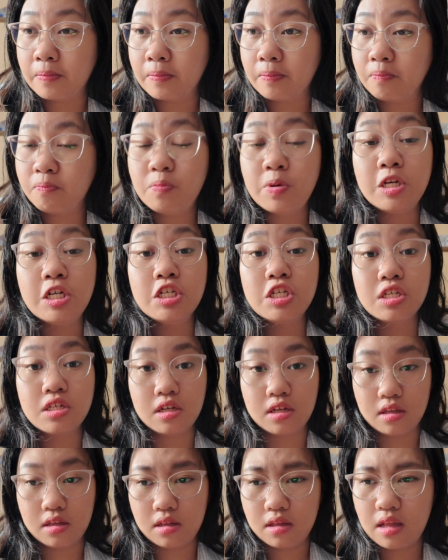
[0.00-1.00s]

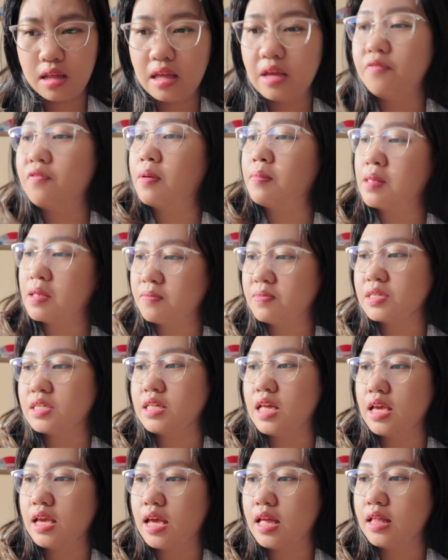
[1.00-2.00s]
Pearson, if I'm not
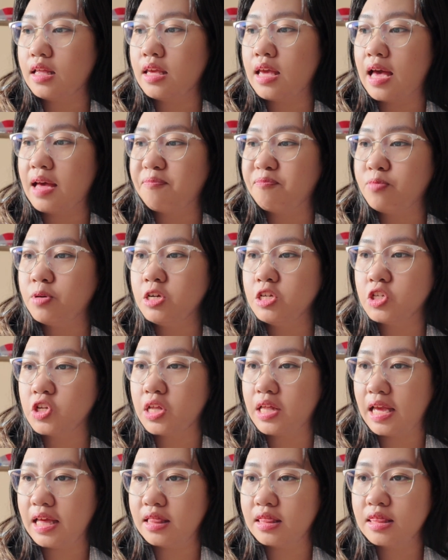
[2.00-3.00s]
mistaken. Yeah, Pearson,
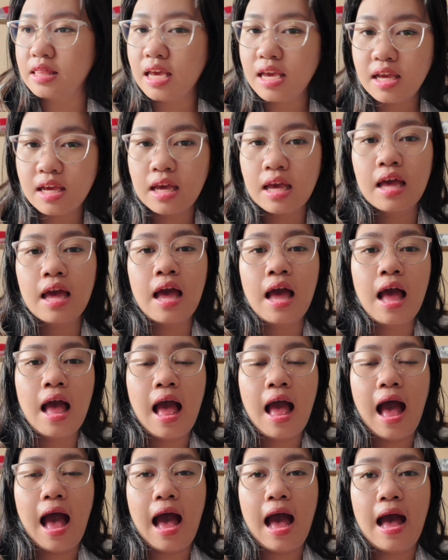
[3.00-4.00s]
I think.
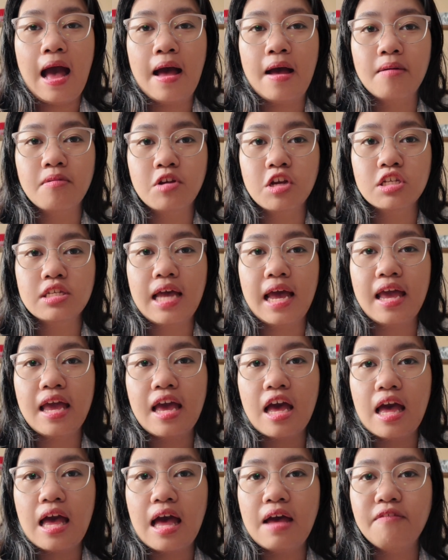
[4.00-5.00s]
Because I
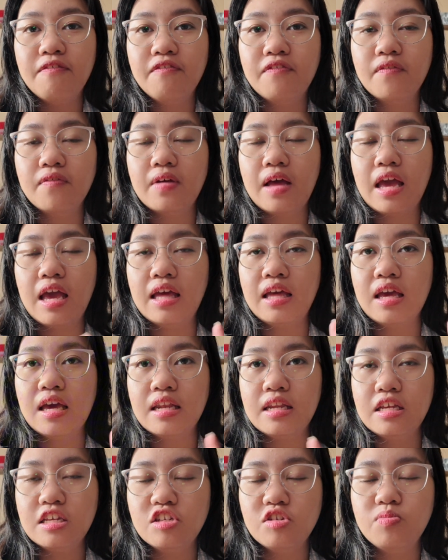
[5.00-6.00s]
have a
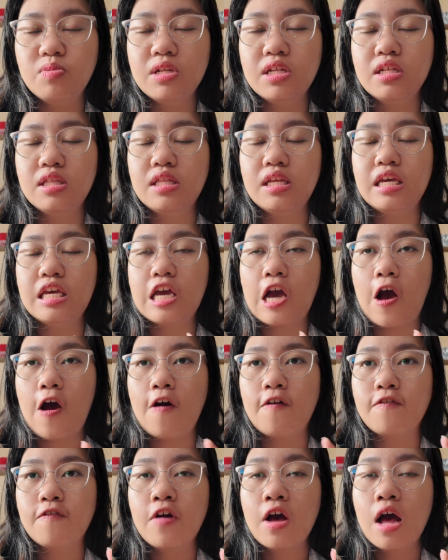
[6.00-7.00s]
eligibility of
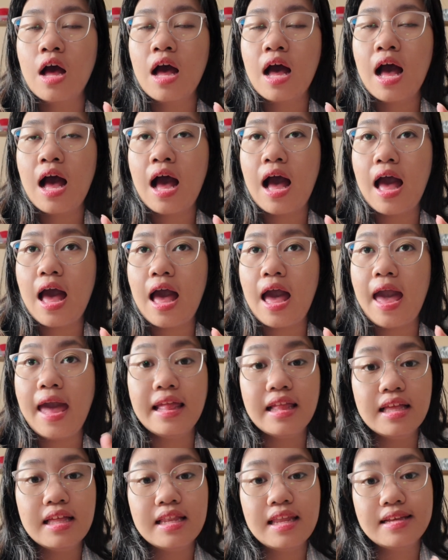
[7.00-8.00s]

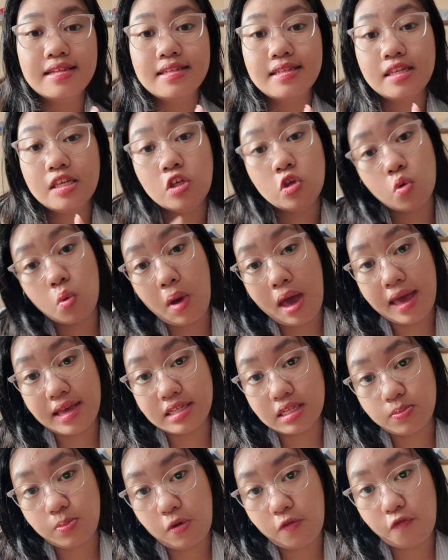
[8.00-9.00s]
NCLEX US
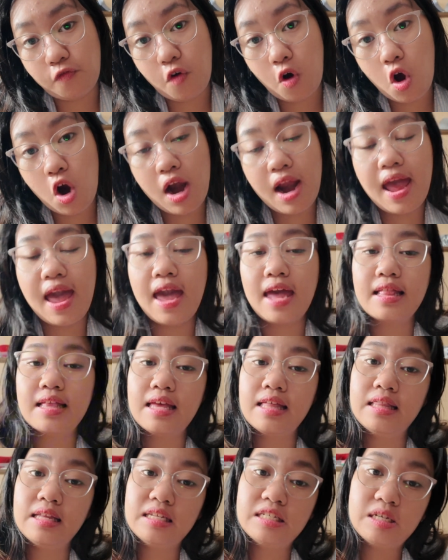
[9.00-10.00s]
before and
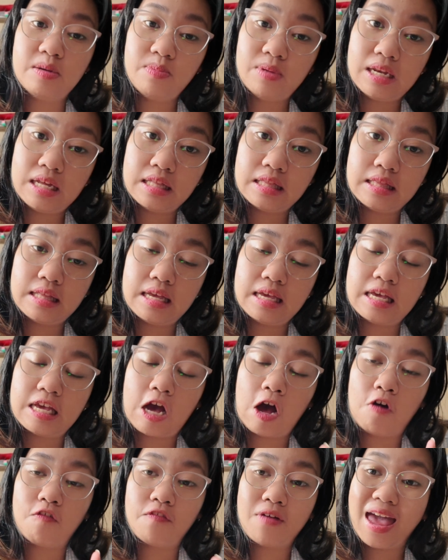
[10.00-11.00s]
eligibility
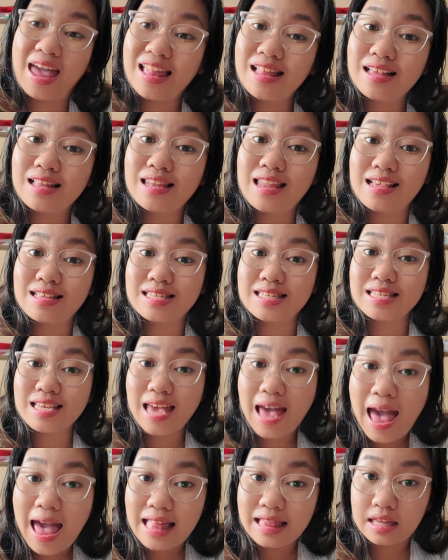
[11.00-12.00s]
of NCLEX
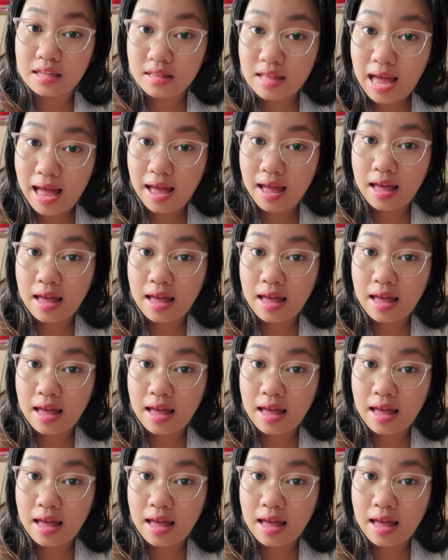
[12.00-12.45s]
Canada.